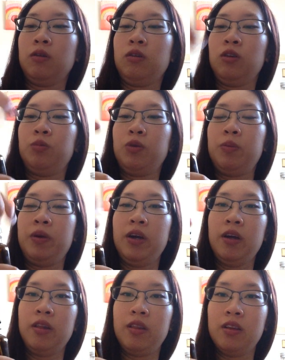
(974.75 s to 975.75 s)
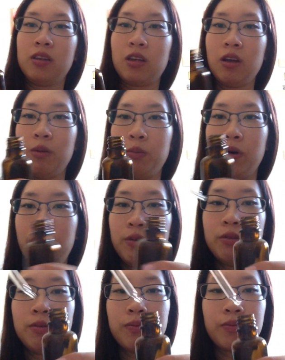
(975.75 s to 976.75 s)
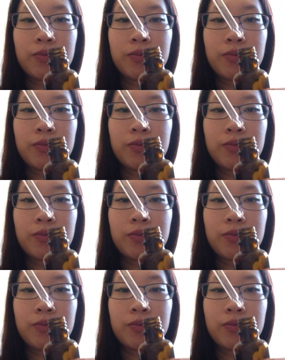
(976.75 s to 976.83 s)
just prepare this bottle.